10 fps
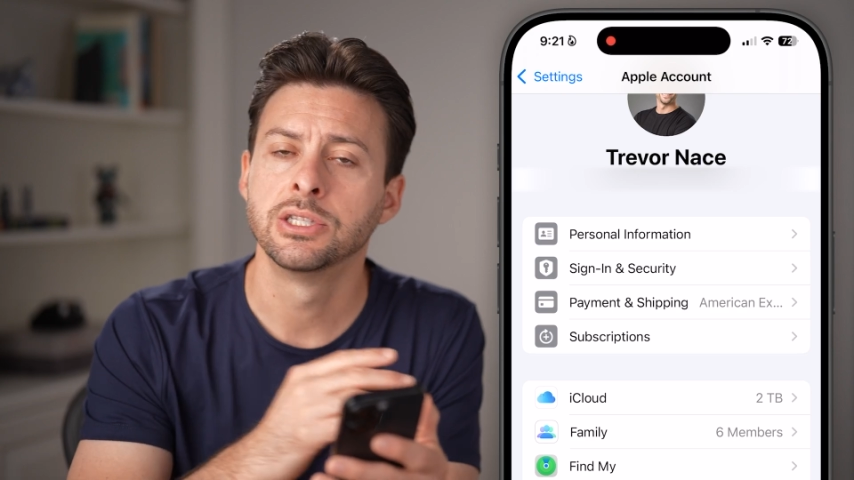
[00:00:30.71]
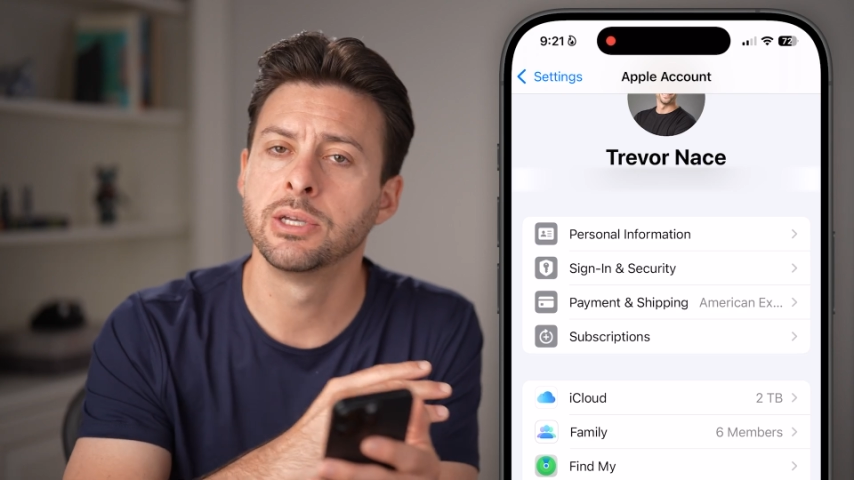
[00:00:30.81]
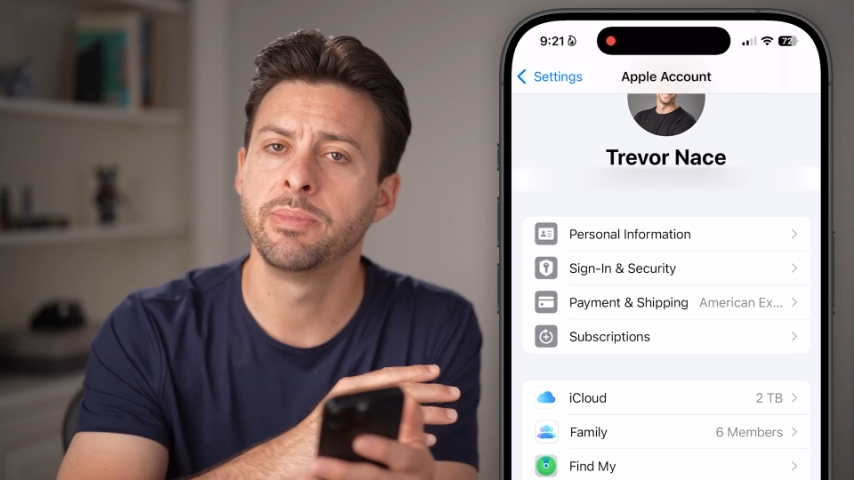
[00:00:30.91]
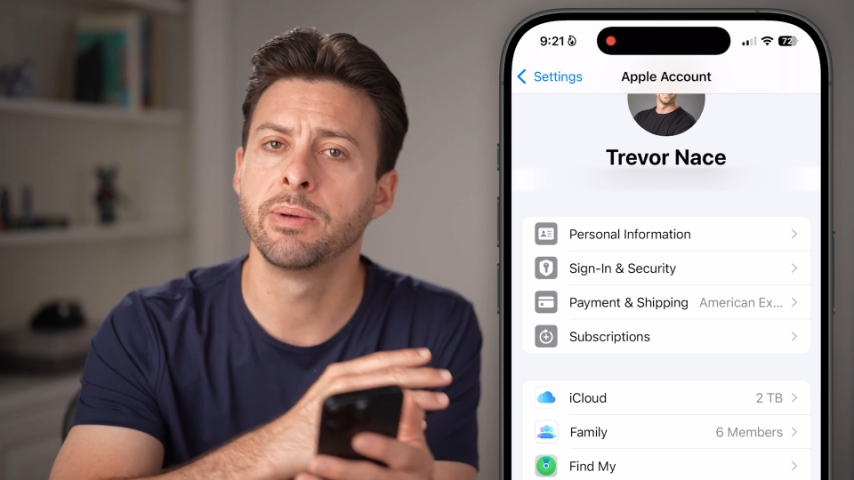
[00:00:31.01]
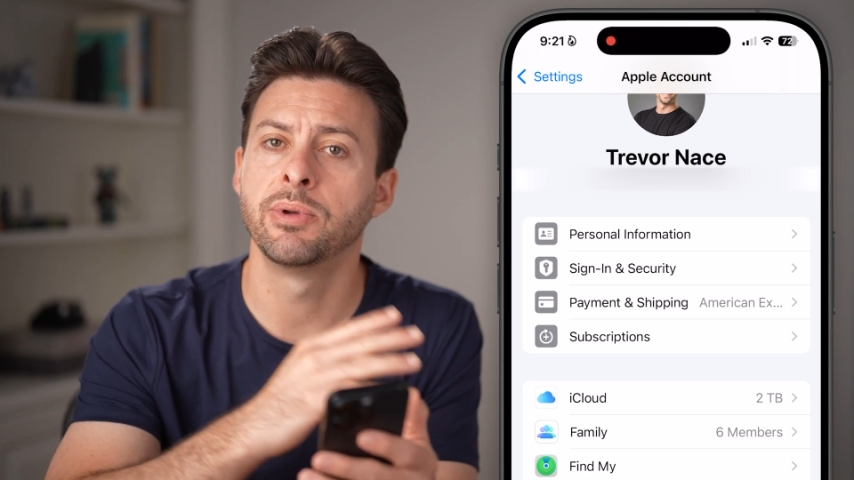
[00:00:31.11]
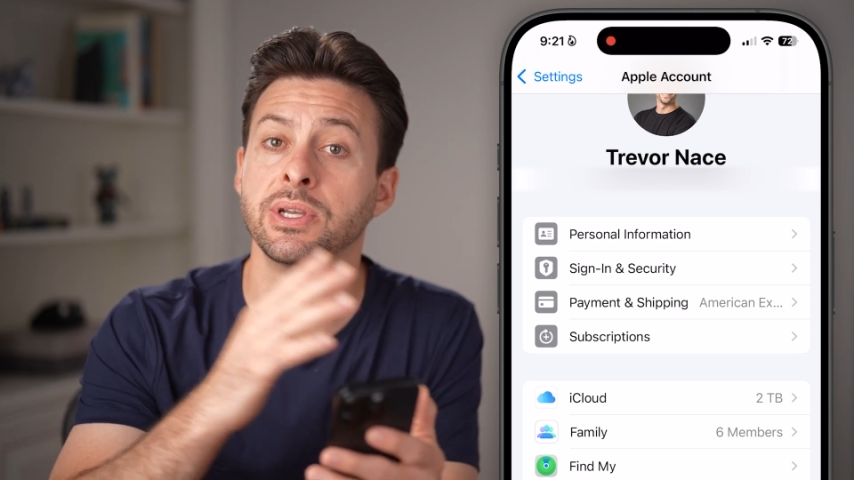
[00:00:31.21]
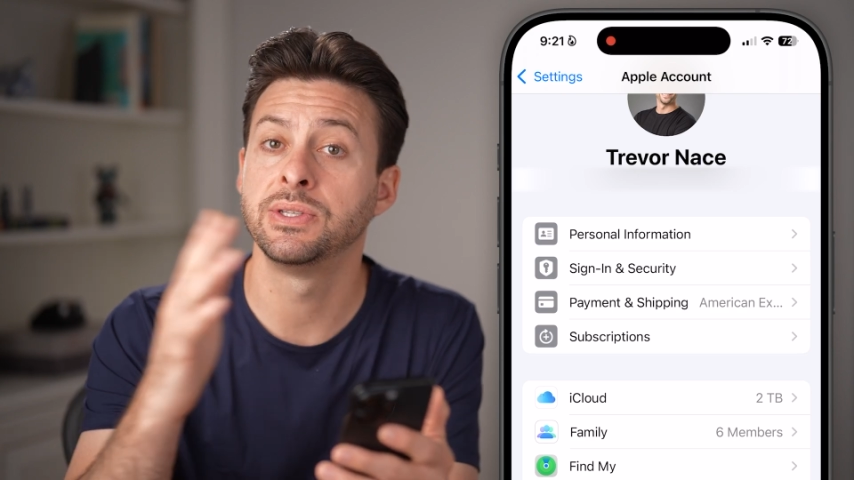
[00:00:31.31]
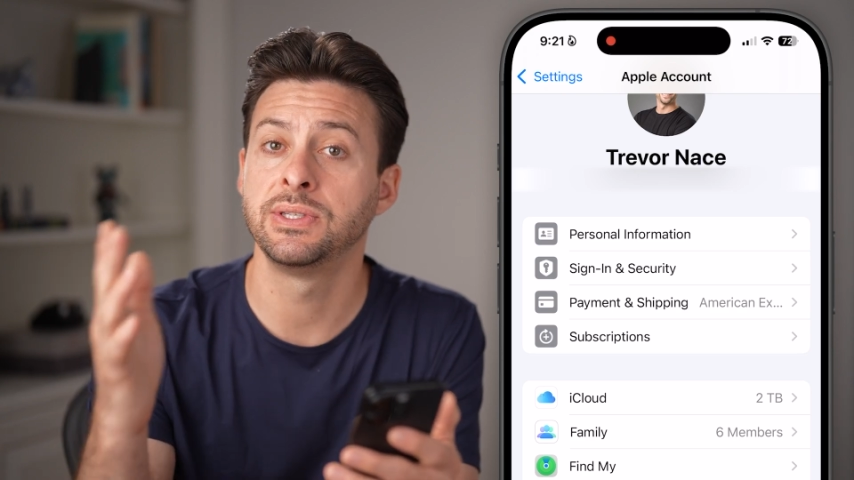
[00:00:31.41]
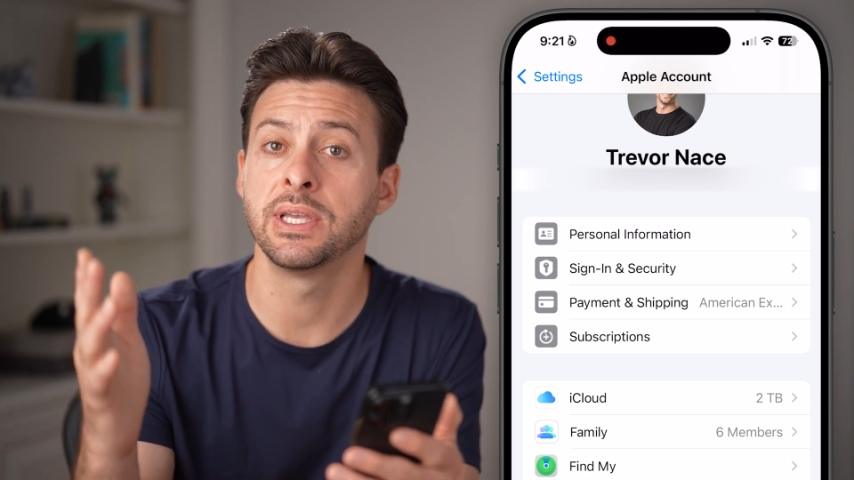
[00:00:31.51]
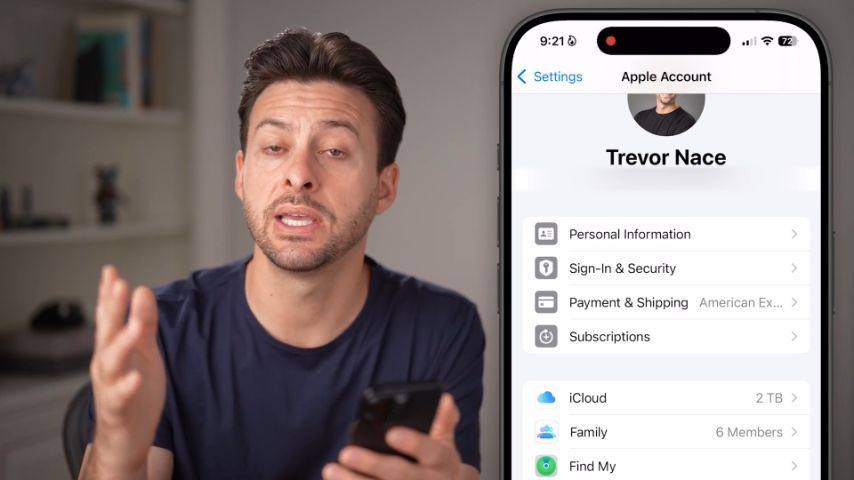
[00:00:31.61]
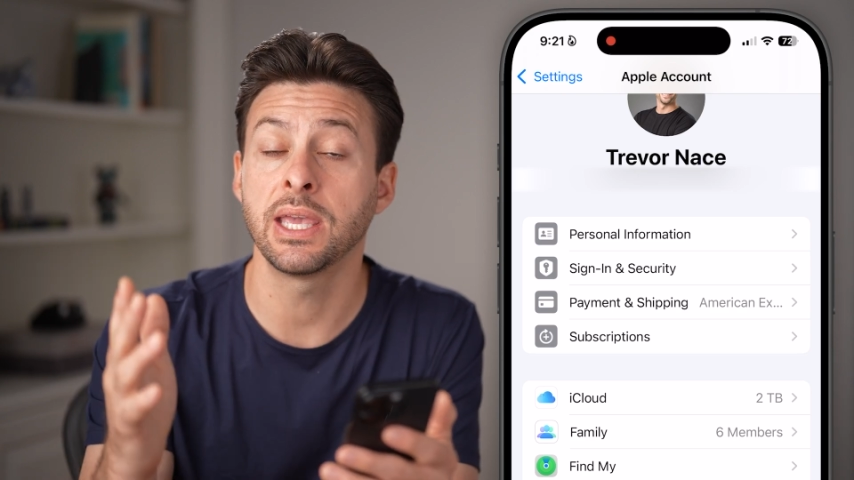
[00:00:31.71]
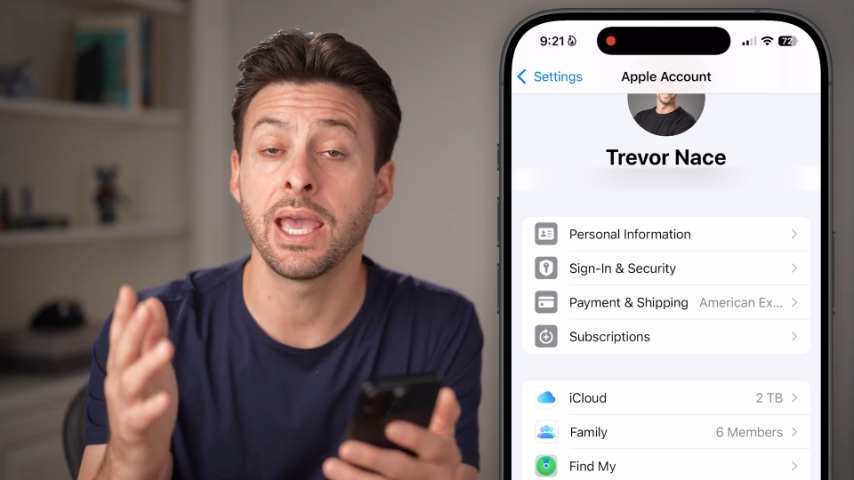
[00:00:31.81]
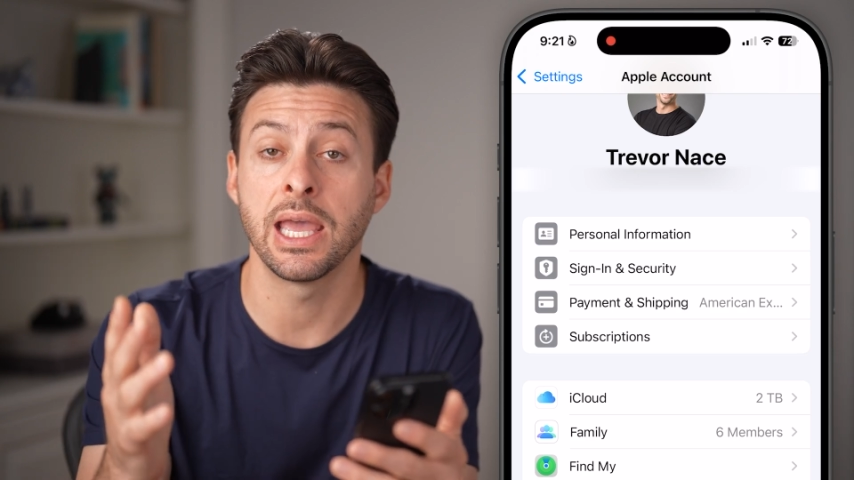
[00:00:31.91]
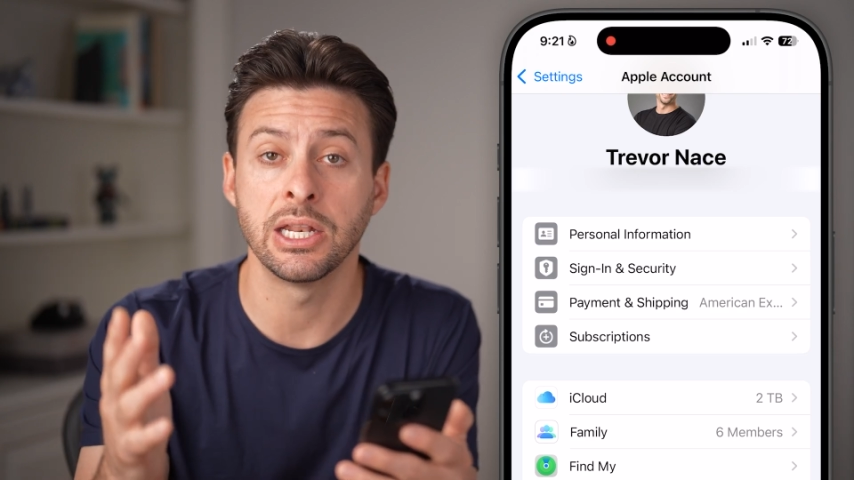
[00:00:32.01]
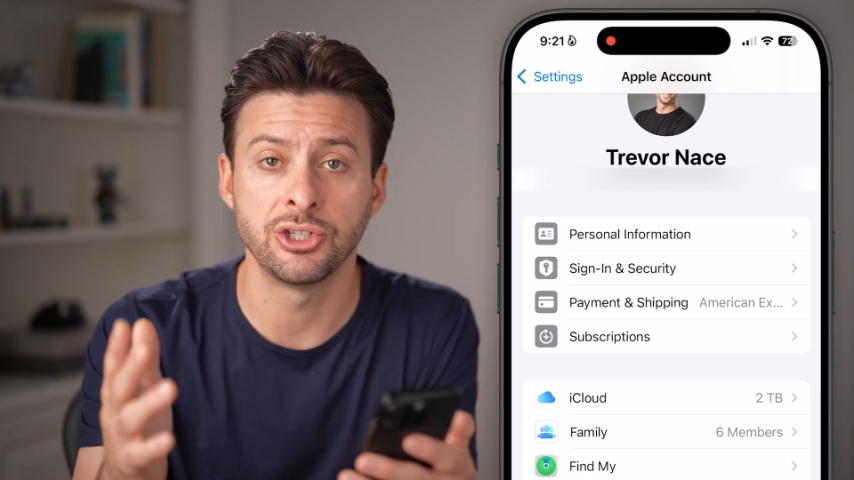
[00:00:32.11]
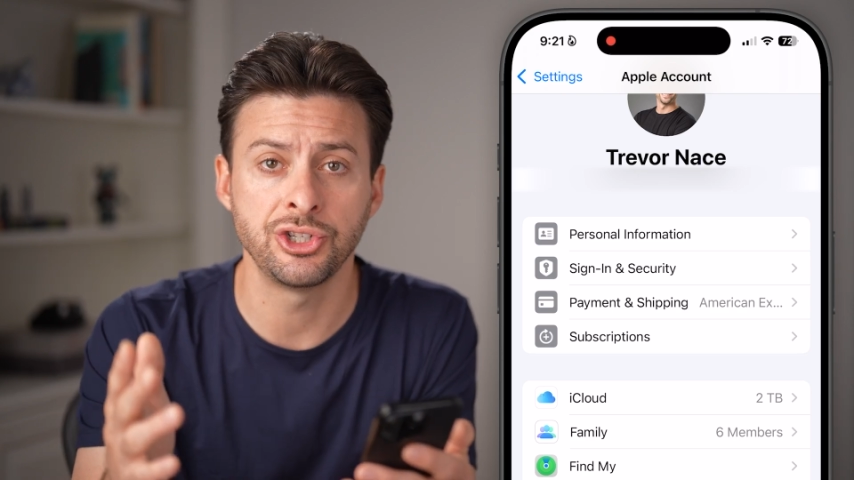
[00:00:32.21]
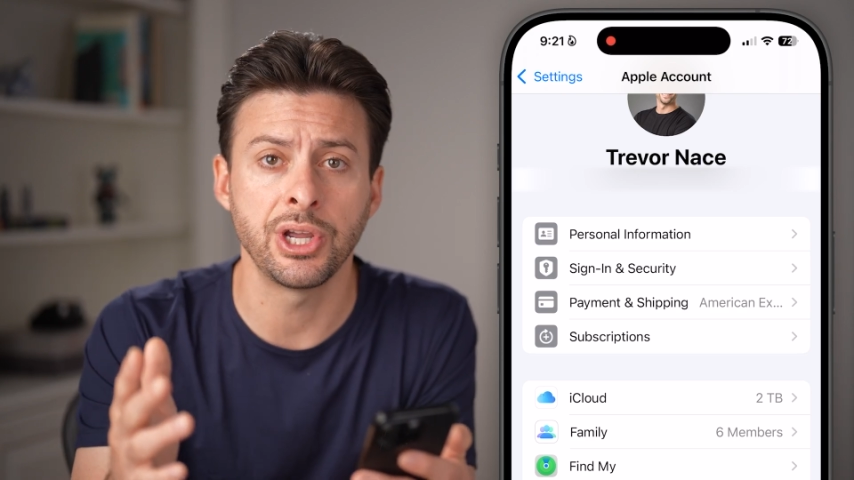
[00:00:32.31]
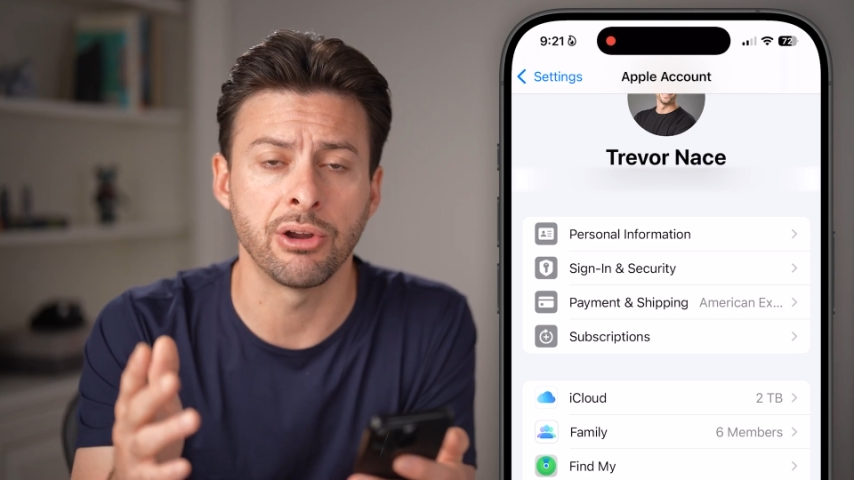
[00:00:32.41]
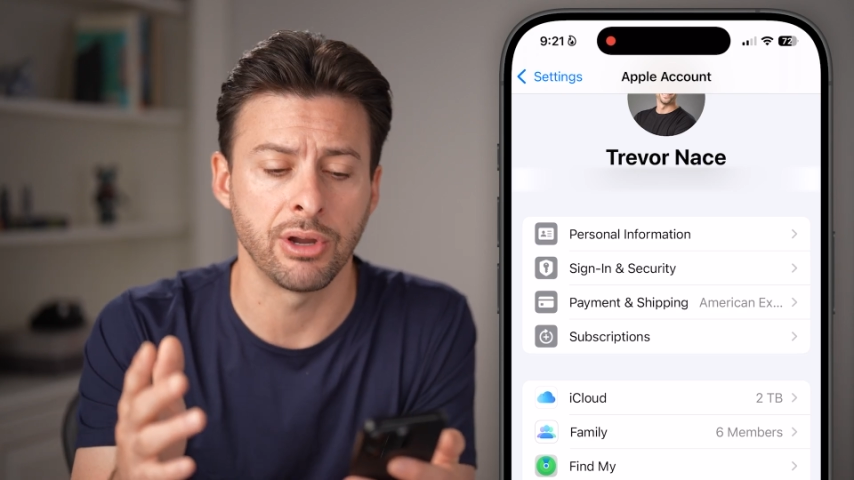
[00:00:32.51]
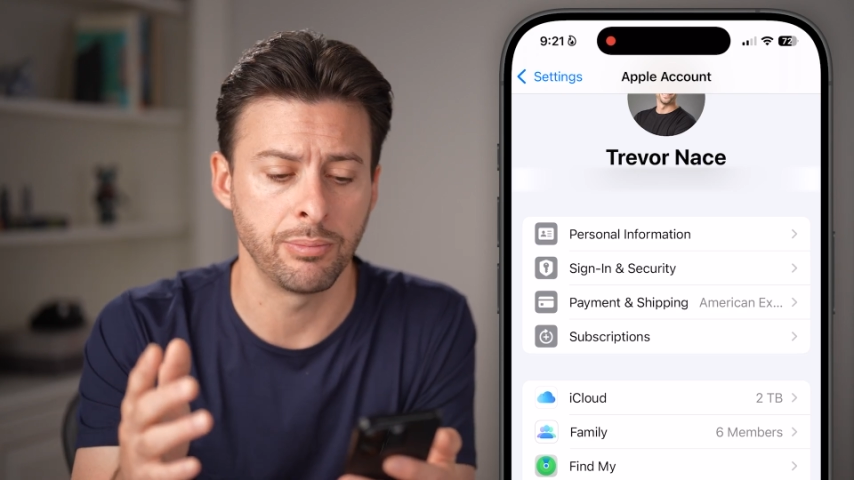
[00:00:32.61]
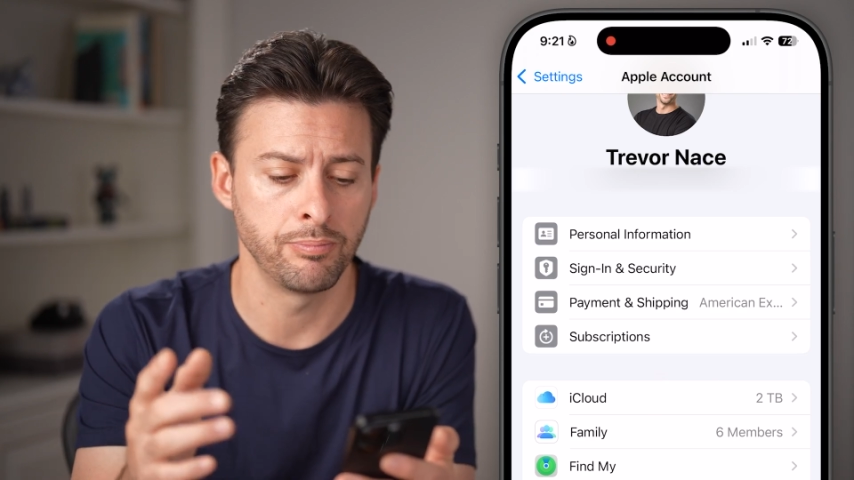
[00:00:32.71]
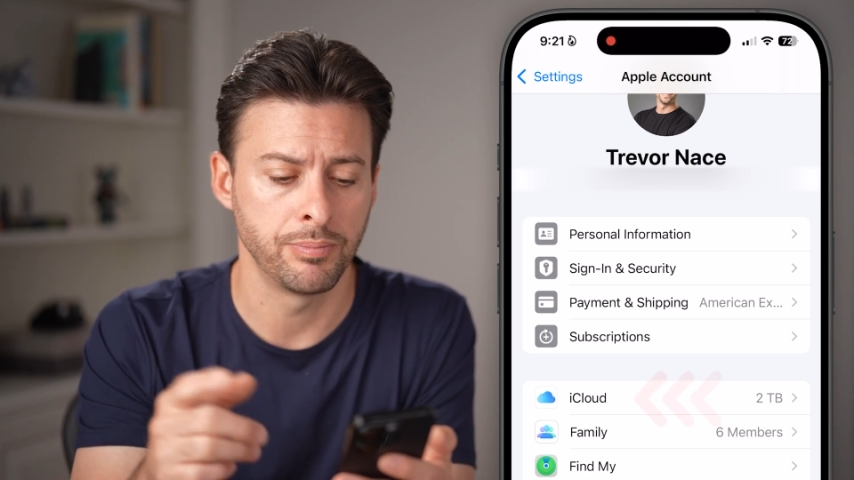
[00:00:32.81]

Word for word: to be able to sync and share it.